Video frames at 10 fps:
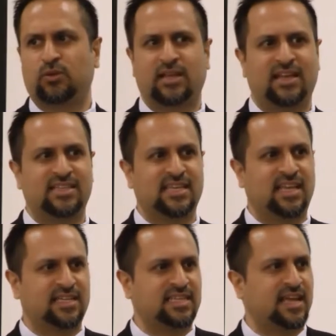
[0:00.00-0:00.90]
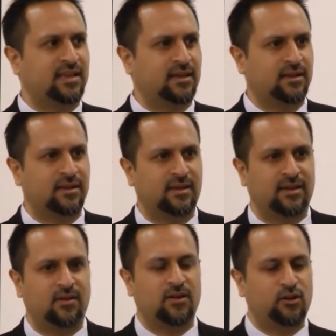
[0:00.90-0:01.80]
and ascetic standing,
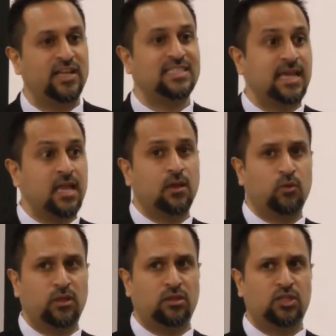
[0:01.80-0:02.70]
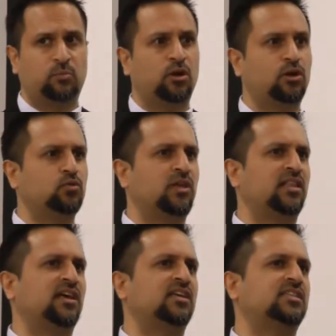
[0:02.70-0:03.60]
or a great standing within the spiritual
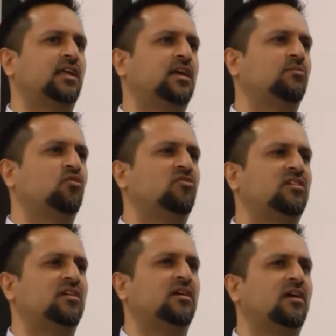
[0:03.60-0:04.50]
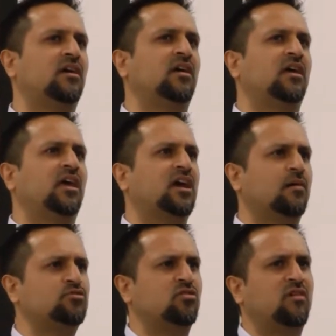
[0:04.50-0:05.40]
and the ascetic community. He
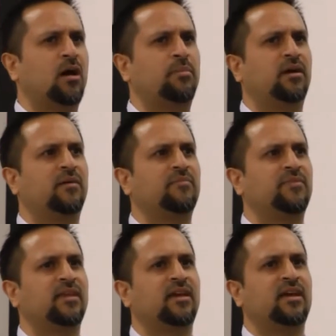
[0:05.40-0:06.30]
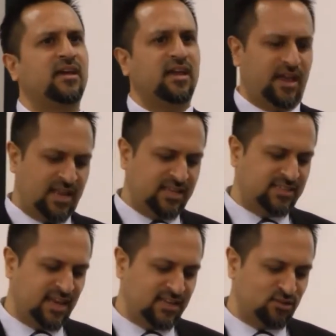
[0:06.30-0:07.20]
comes to Rabia and he
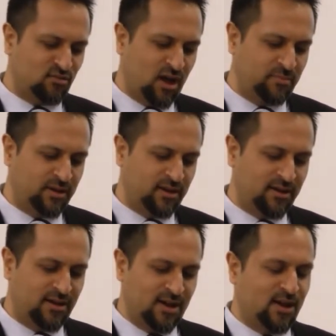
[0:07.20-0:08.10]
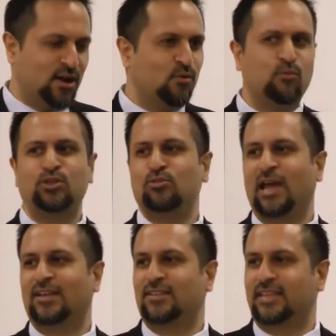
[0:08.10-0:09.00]
says to Rabia, would you
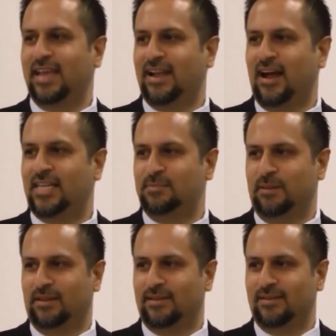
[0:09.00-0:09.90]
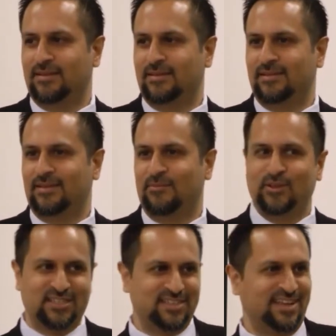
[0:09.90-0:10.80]
like to take a husband?
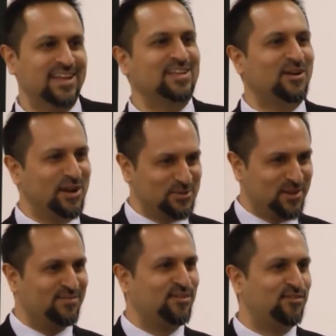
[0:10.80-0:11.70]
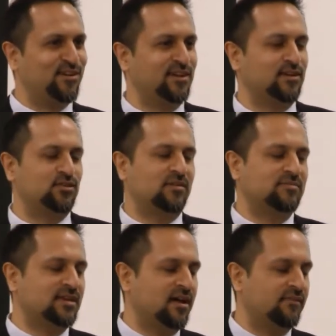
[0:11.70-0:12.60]
Which is an indirect way of referring to
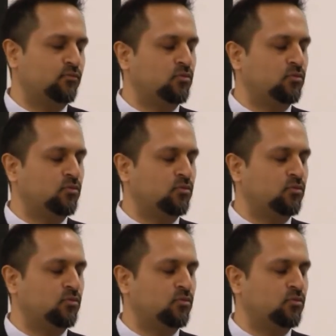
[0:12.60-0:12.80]
himself